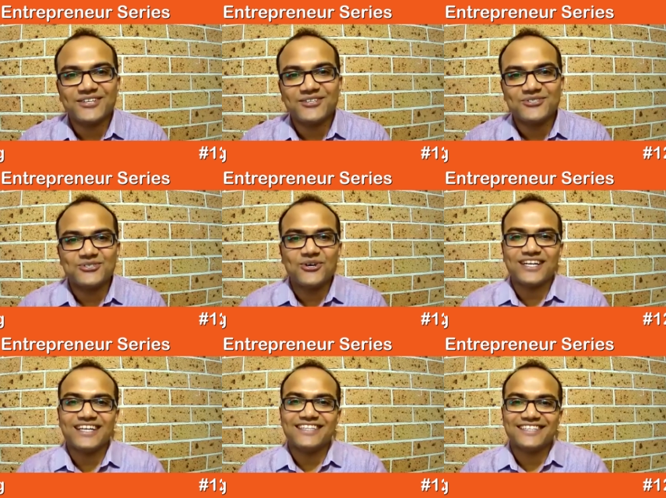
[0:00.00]
you,
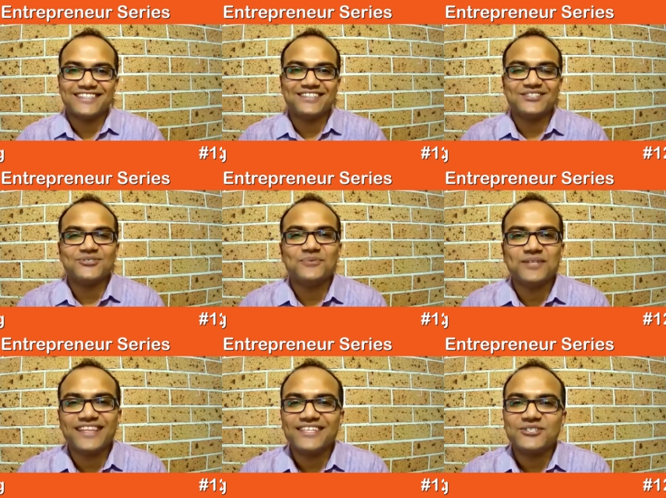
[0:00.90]
Scott. And there's so
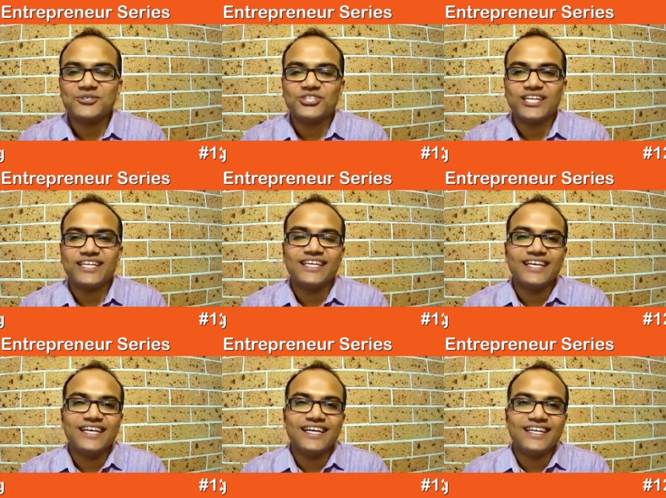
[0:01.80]
many things you shared.
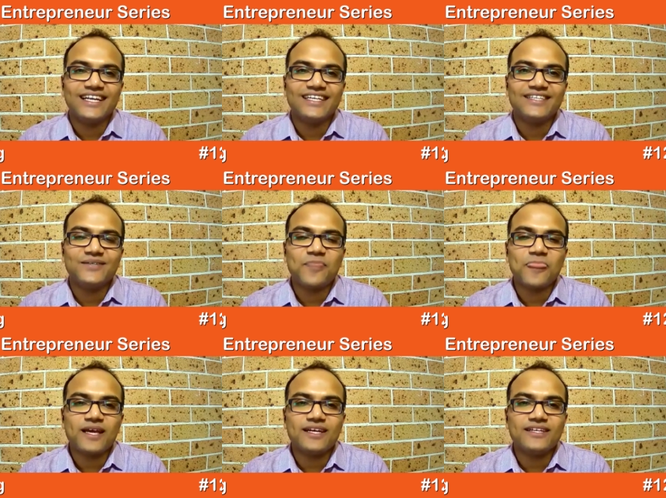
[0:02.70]
And I,
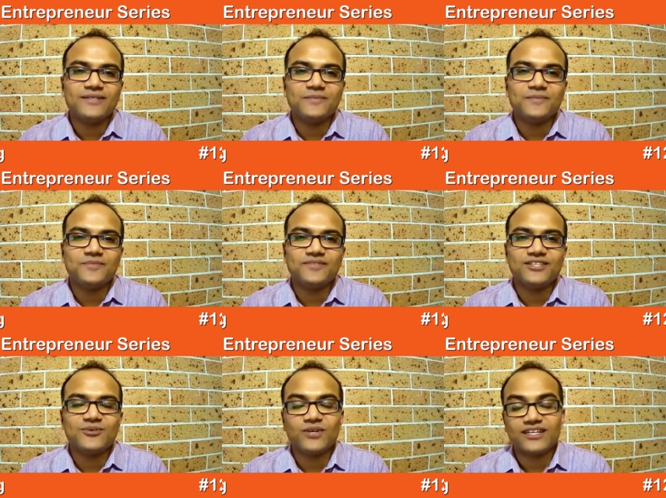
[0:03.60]

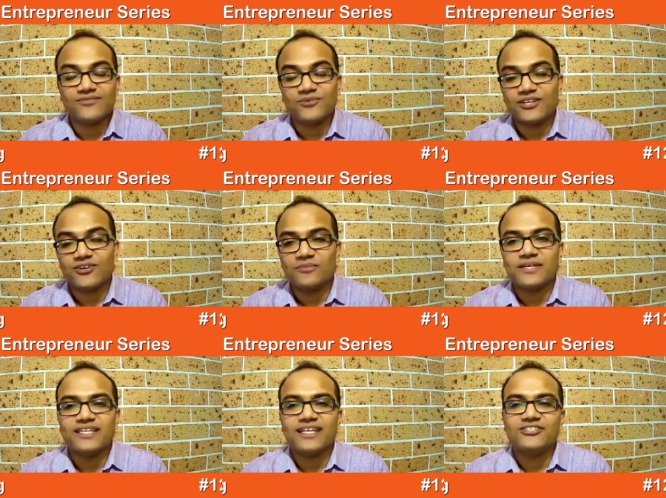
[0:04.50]
what caught
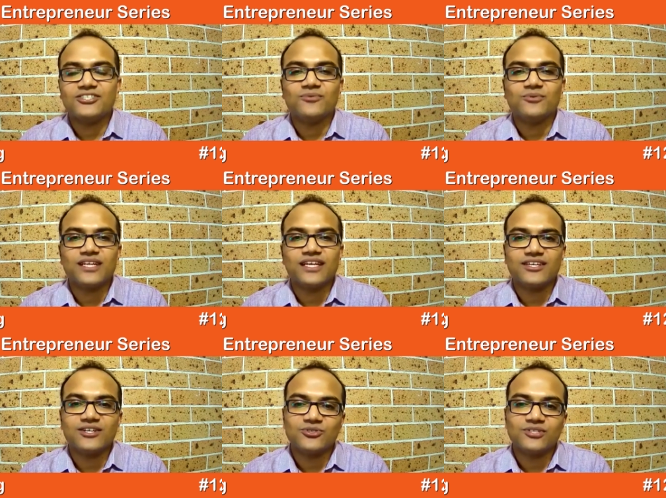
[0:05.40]
my attention was
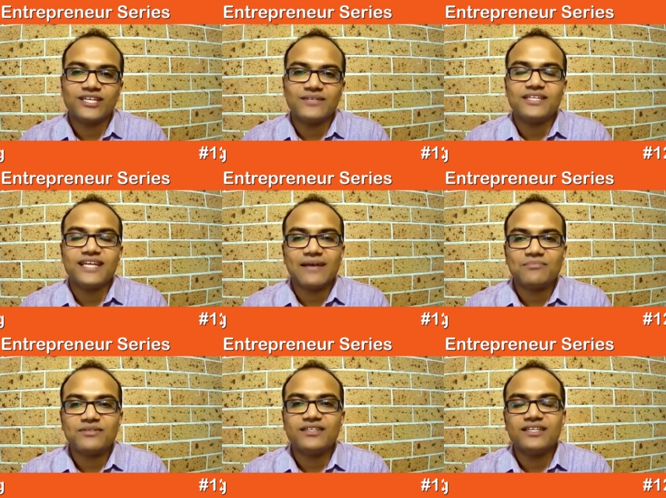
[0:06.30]
your time at Apple,